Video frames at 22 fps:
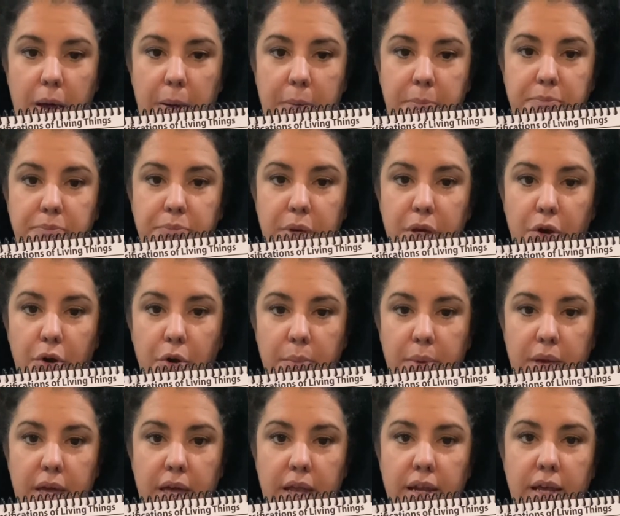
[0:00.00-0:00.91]

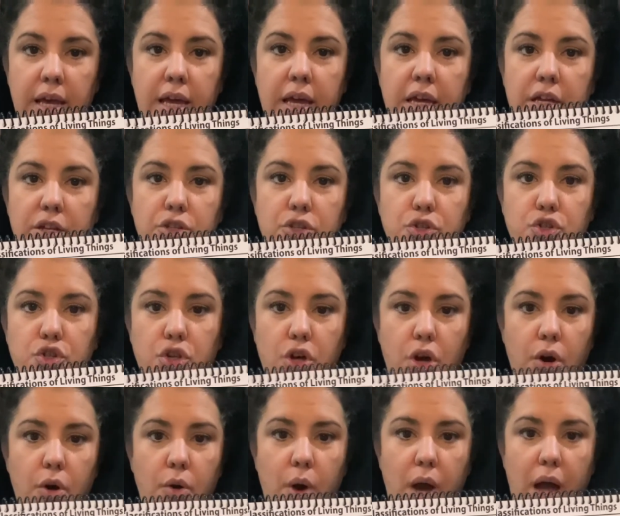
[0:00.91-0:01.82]
pyramid to
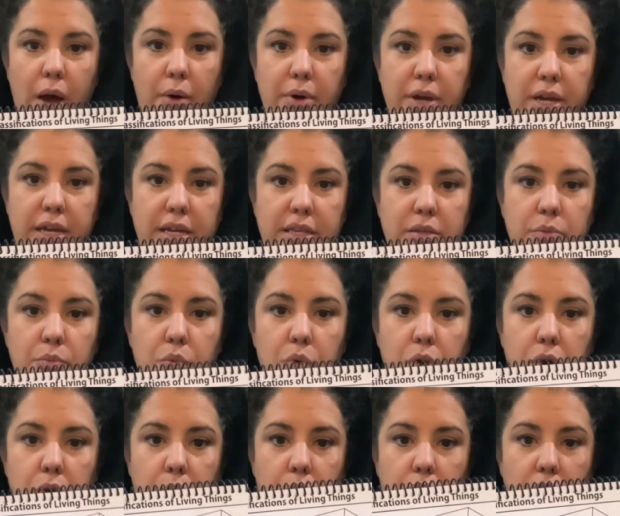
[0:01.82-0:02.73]
show how it gets
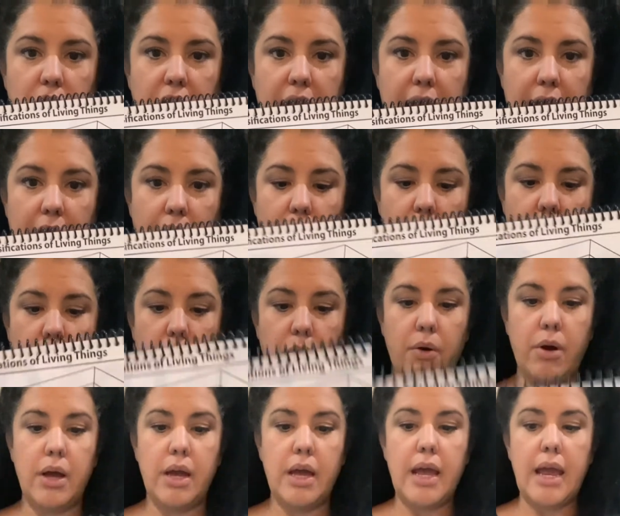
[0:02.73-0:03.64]
more and more
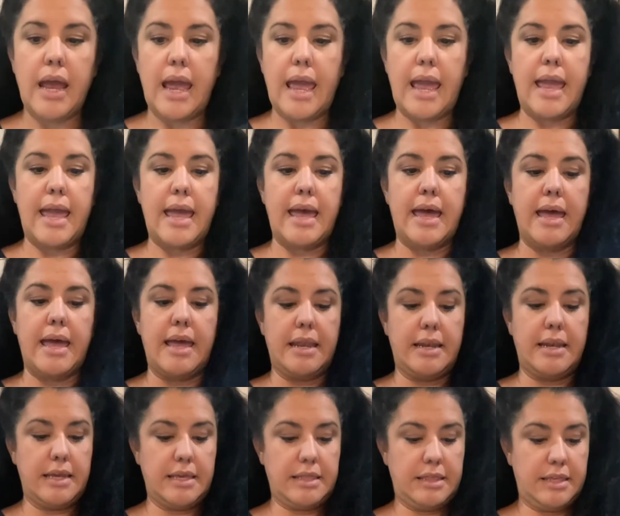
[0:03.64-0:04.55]
narrow.
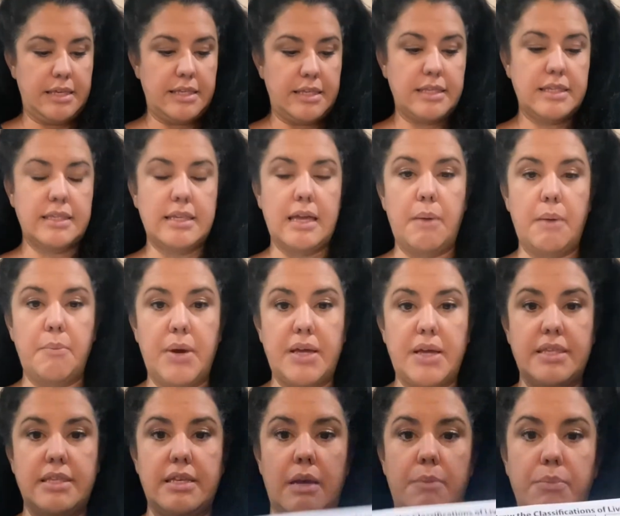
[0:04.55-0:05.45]
And the
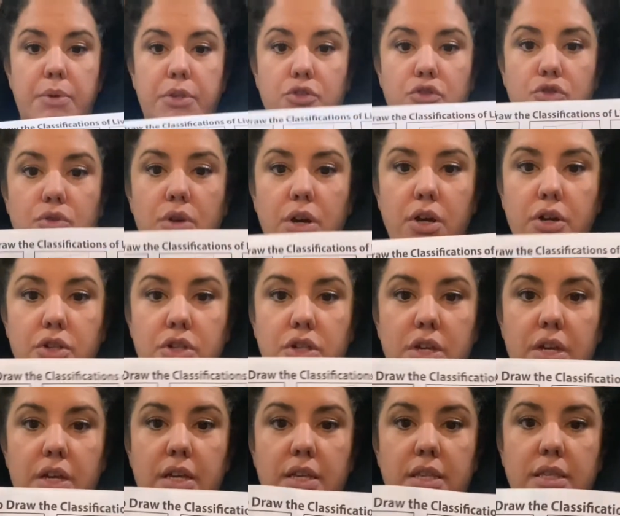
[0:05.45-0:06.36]
step-by-step
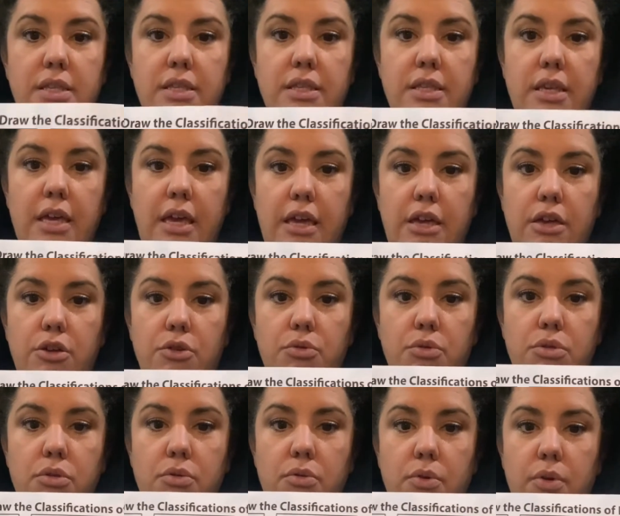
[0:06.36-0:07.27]
instructions take you
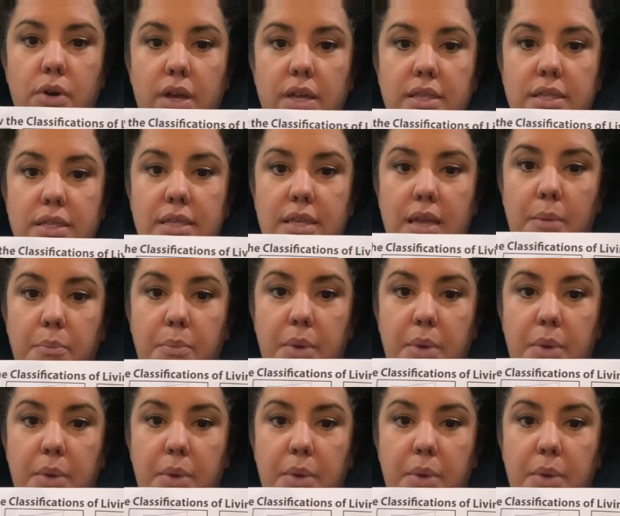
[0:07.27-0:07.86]
through it step by